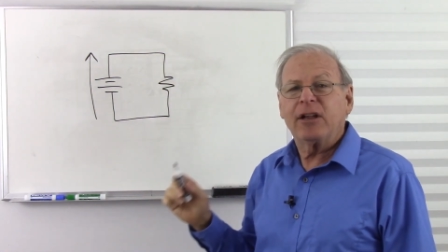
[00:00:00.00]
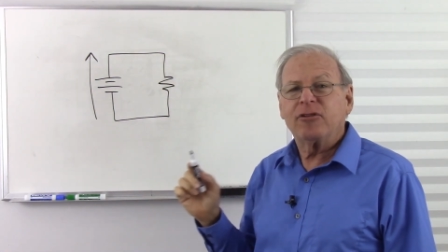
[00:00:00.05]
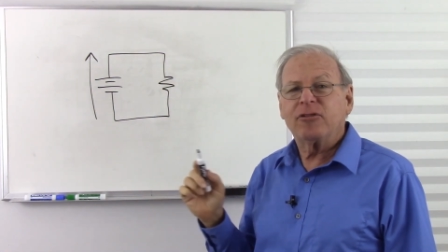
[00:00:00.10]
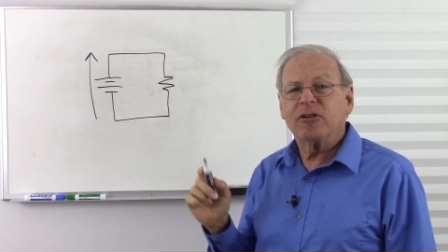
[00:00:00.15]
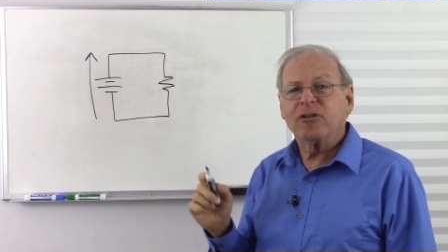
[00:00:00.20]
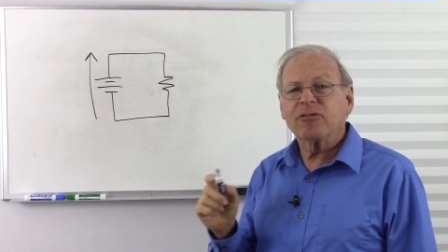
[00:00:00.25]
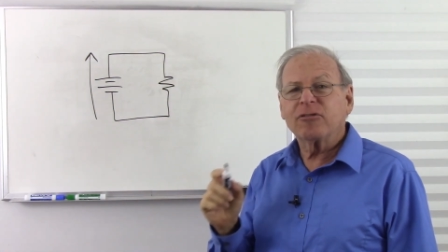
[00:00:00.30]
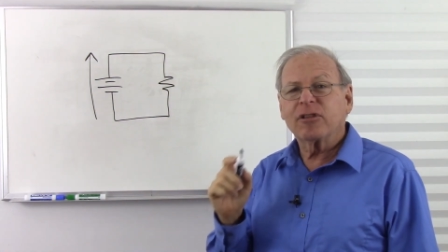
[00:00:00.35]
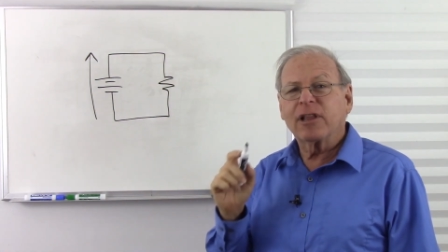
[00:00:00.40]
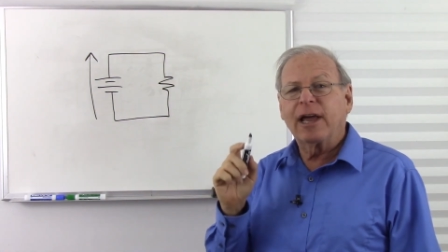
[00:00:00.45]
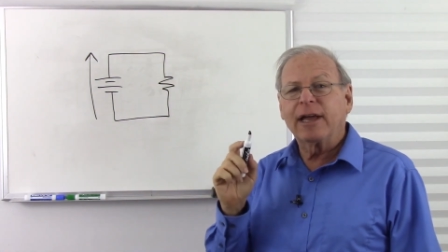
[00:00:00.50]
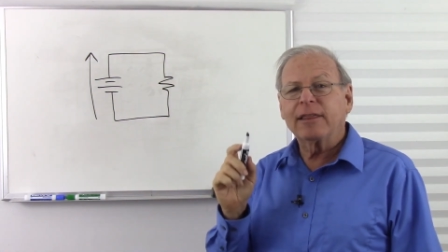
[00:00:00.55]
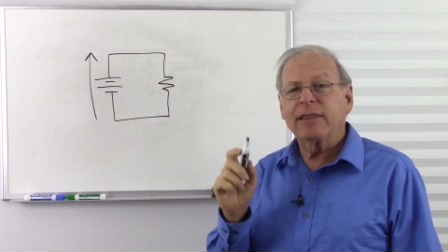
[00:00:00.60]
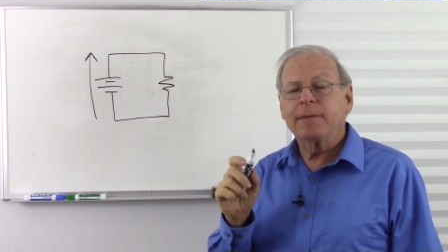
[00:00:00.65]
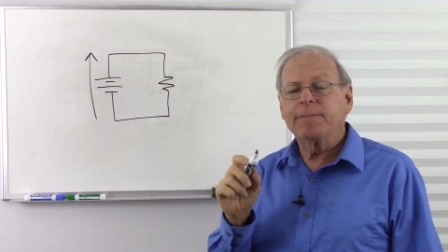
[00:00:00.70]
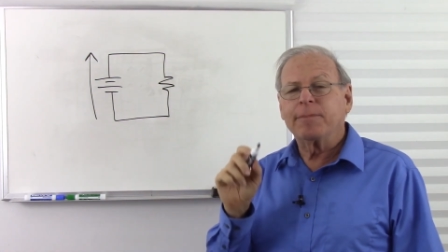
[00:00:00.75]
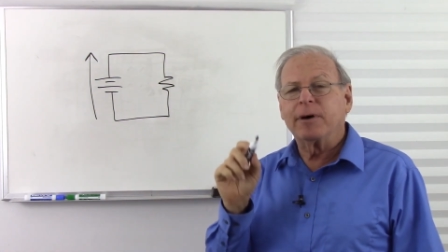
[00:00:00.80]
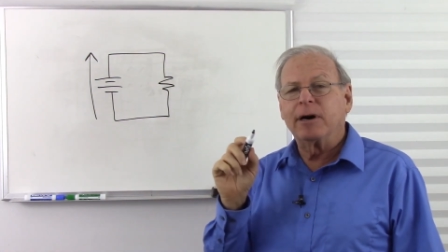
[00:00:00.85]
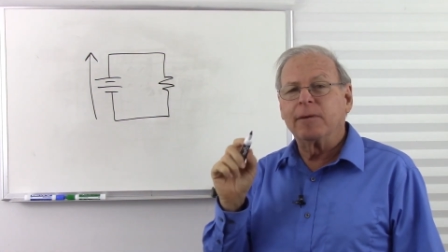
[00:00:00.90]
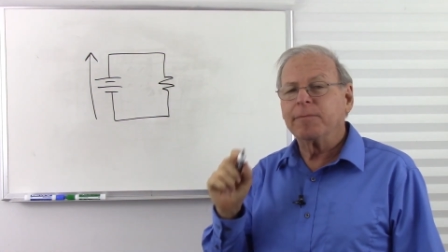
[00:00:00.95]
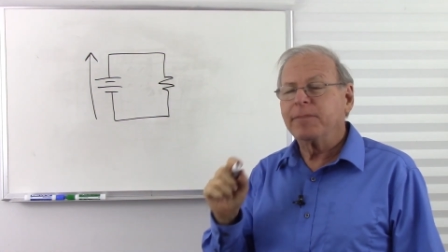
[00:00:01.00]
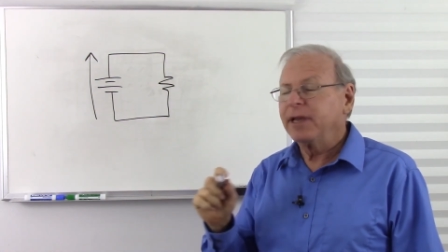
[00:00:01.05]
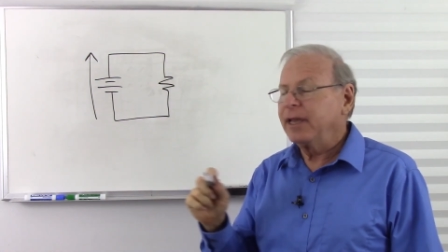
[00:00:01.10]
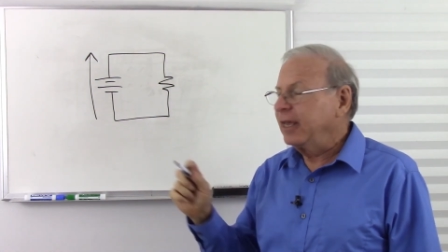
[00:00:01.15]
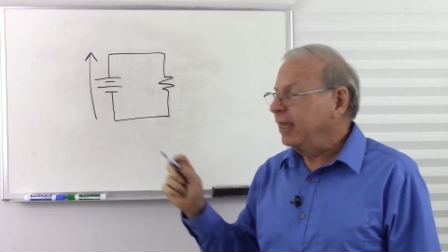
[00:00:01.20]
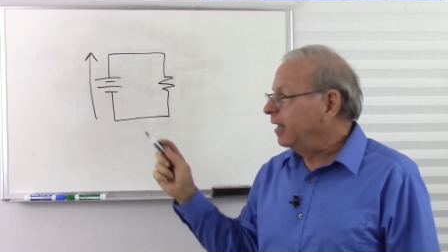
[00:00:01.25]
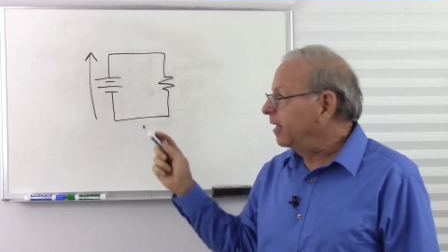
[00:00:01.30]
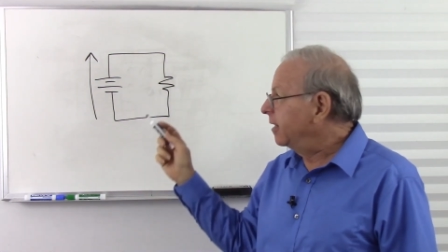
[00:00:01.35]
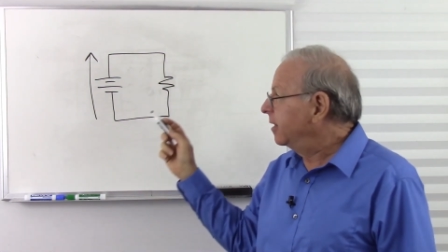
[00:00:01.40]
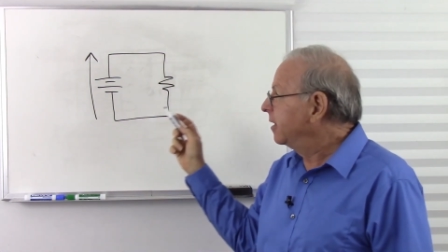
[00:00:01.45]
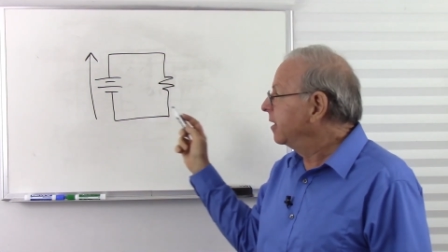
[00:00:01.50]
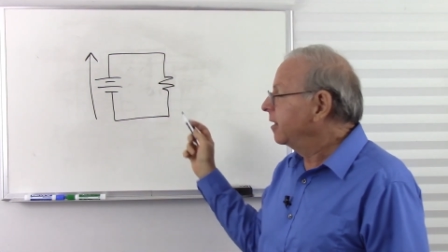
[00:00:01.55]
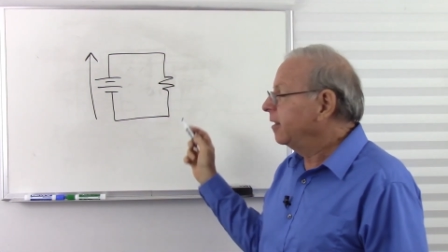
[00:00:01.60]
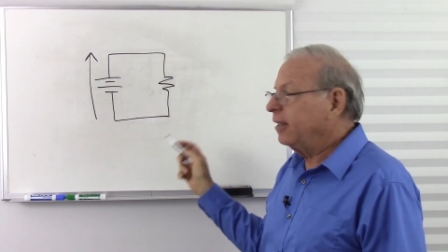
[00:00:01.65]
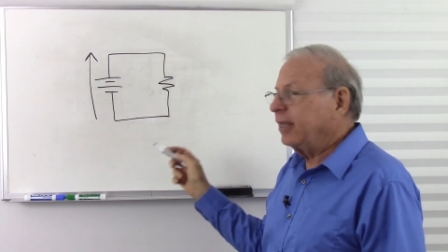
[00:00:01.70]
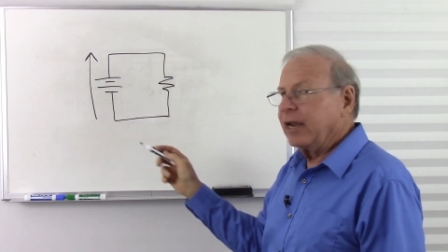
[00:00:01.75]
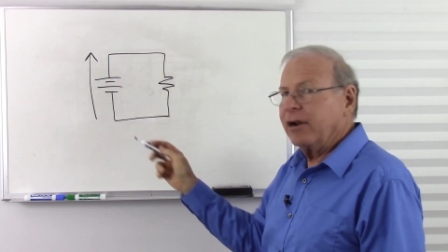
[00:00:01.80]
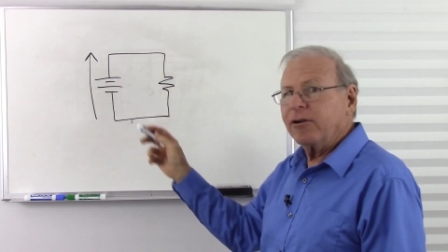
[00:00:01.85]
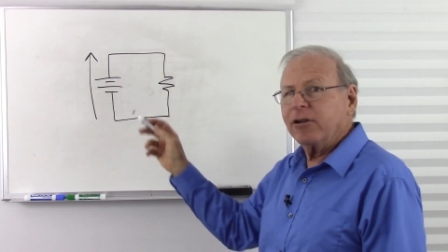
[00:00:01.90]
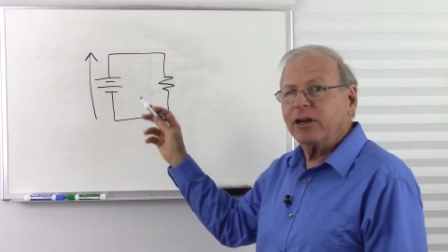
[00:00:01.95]
just like the pump in
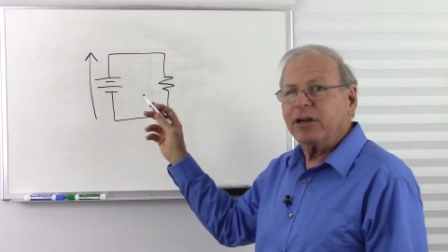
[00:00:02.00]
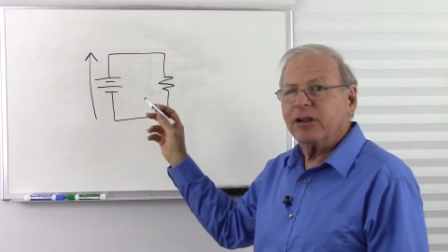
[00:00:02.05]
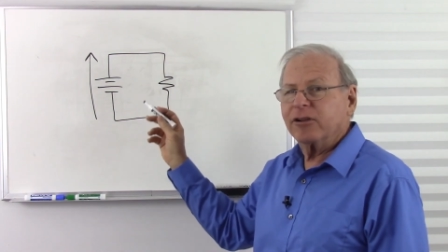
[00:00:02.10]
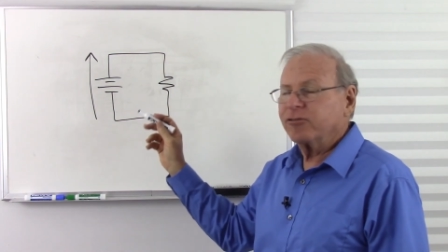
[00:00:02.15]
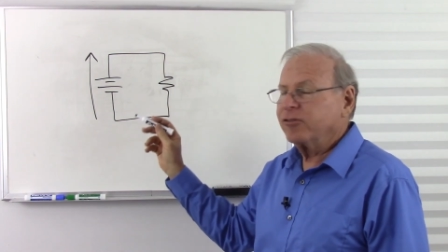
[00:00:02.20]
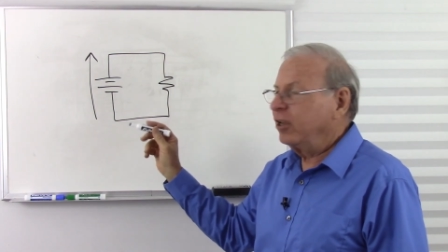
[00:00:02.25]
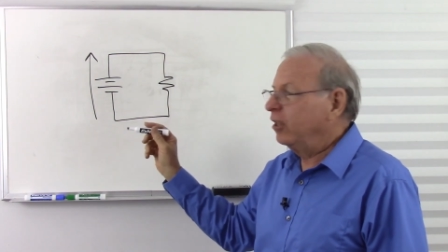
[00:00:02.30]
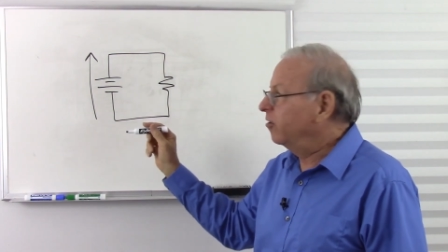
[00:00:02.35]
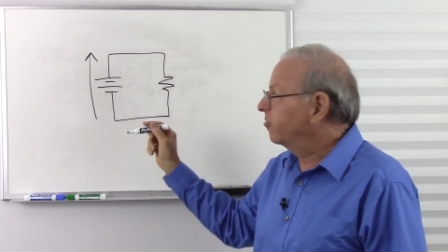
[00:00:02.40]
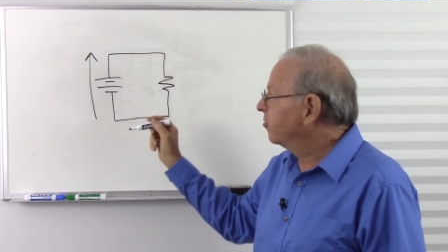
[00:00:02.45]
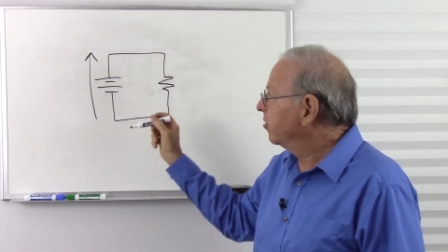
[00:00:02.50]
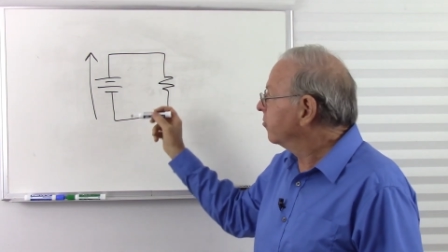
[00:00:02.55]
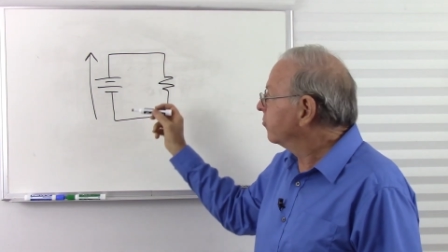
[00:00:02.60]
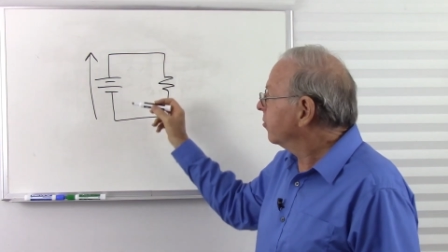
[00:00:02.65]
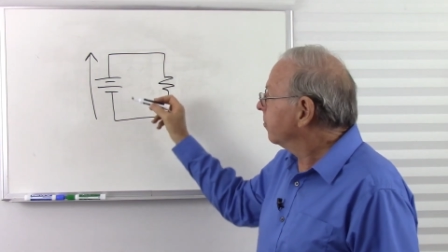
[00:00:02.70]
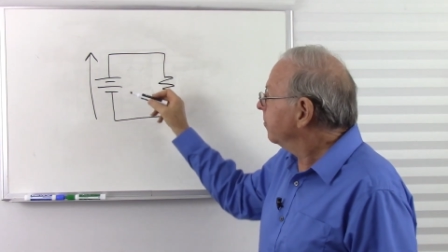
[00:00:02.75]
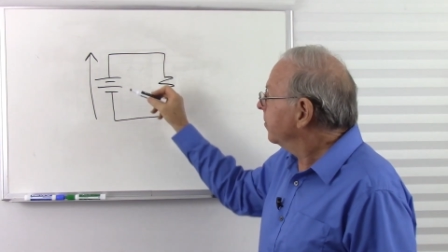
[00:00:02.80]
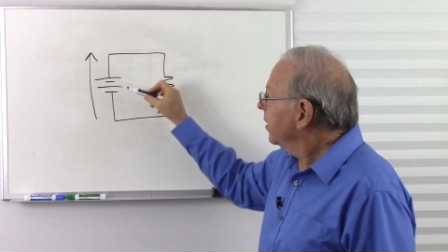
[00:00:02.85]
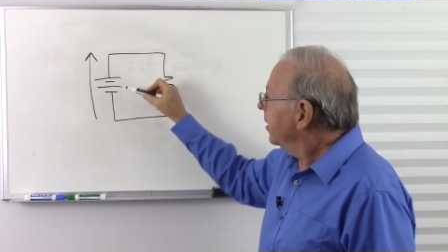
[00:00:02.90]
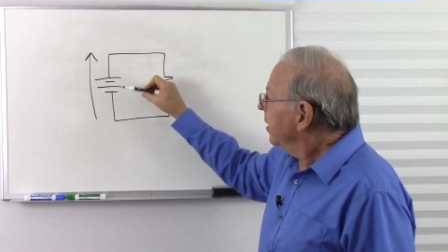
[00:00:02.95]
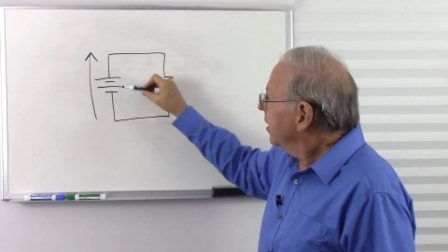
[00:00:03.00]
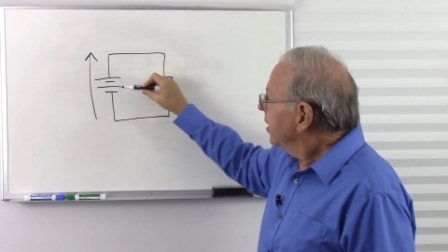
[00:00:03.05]
the air conditioning system.